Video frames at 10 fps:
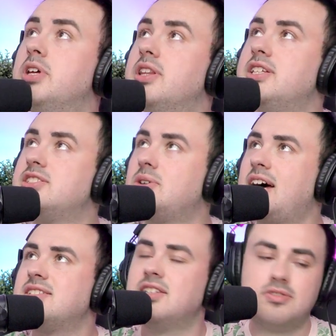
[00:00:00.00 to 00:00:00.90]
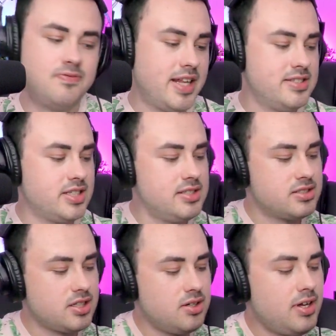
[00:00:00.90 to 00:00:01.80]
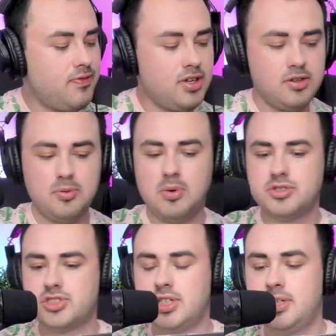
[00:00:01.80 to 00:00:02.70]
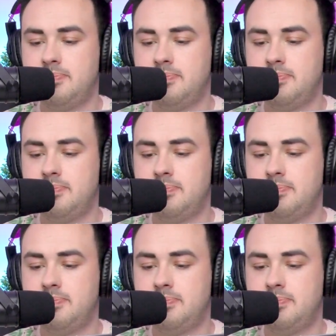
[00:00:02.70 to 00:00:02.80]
but this still has little vents in, so if you want to